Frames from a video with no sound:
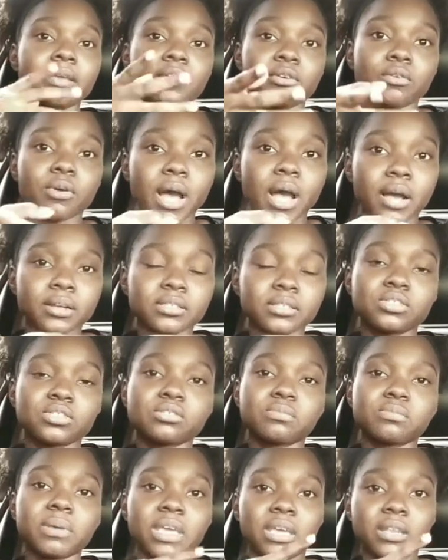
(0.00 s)
ask you
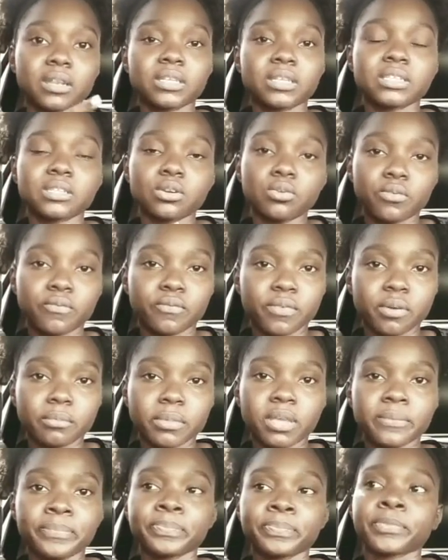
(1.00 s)
to pay this loan for
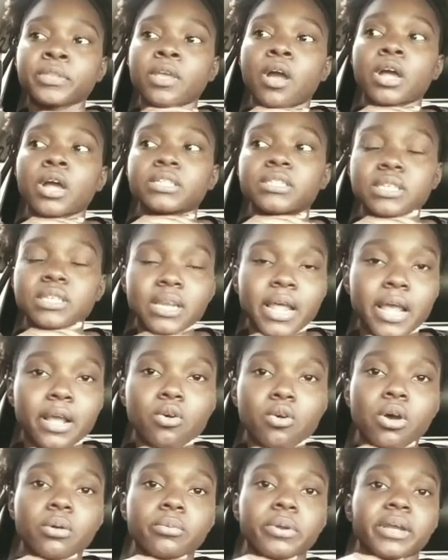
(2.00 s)
me until I
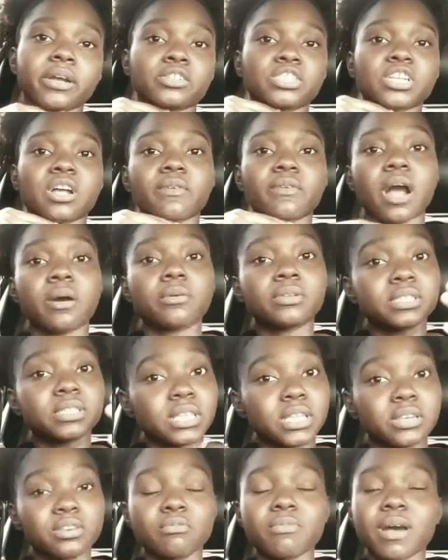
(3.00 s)
go and work and travel? I will
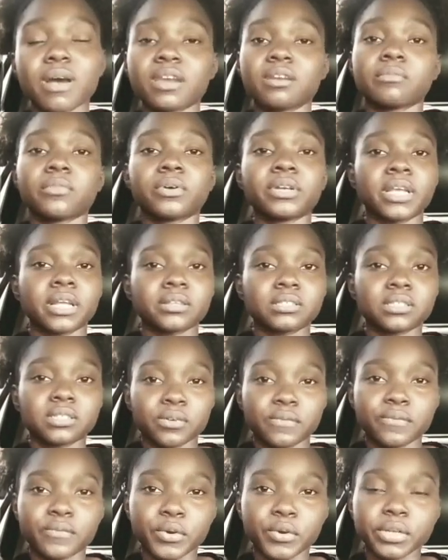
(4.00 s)
send you back the money, and
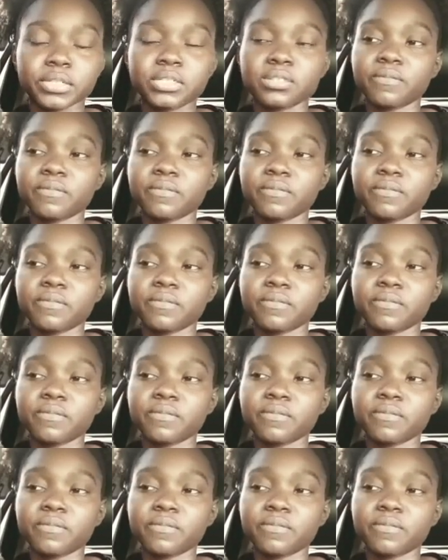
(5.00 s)
so forth.